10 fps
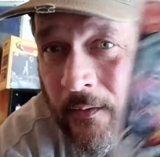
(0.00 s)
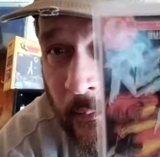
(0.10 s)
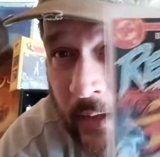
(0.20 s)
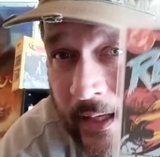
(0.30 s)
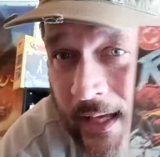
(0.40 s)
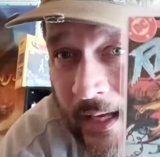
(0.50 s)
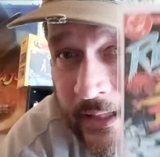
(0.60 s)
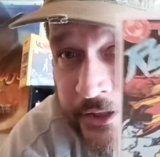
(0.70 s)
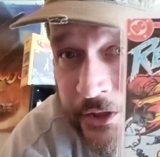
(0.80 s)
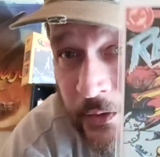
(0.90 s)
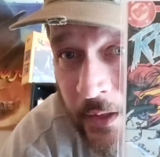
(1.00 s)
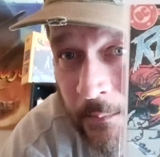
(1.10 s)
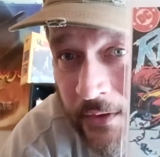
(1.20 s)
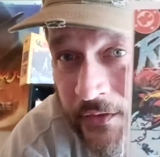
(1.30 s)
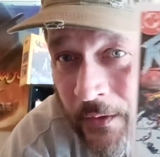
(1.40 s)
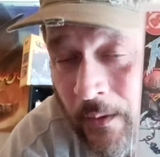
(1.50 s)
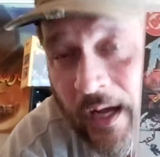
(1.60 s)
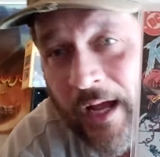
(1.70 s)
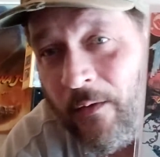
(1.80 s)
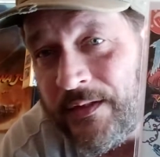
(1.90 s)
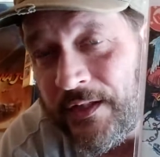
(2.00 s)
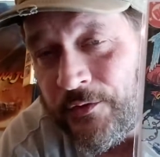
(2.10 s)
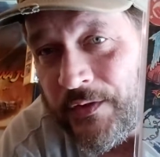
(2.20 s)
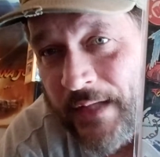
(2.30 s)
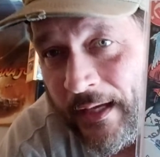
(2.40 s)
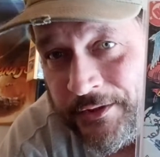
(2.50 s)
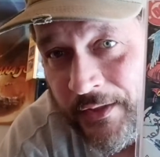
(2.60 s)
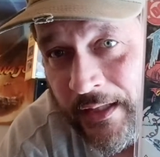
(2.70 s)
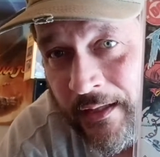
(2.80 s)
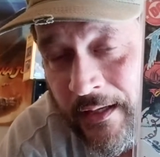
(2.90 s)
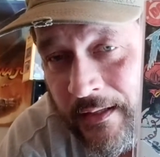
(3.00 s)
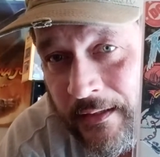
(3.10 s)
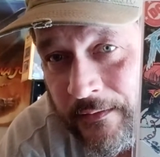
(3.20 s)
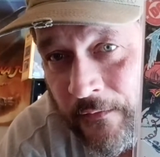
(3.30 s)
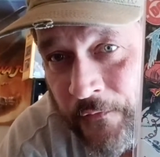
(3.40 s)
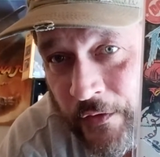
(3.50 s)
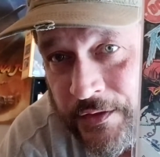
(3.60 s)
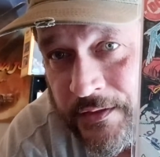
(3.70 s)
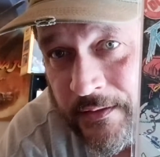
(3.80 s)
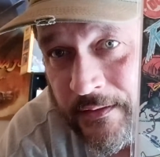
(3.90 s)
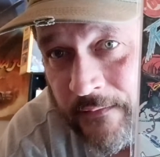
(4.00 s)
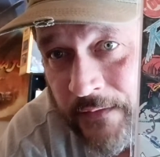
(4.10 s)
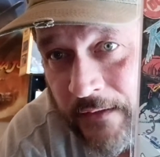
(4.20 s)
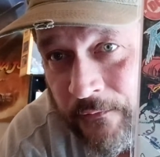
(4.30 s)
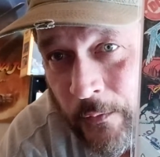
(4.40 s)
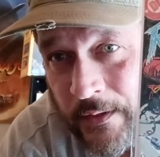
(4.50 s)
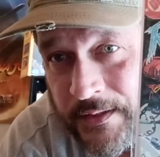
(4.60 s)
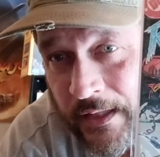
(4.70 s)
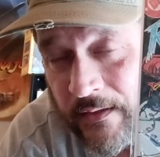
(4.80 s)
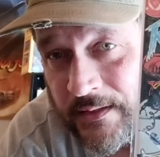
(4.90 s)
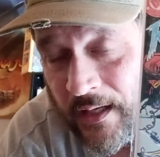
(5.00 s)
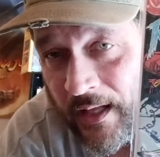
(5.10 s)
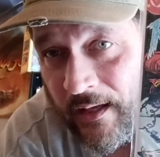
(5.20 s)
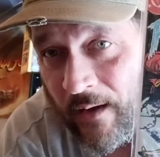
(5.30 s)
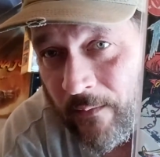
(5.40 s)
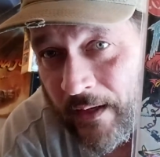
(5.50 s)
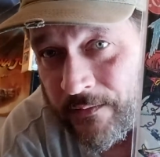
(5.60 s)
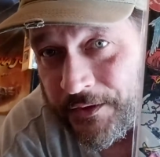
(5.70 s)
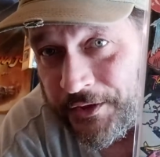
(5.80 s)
We got issue number 2. This was actually the first of the 4 series that I got when I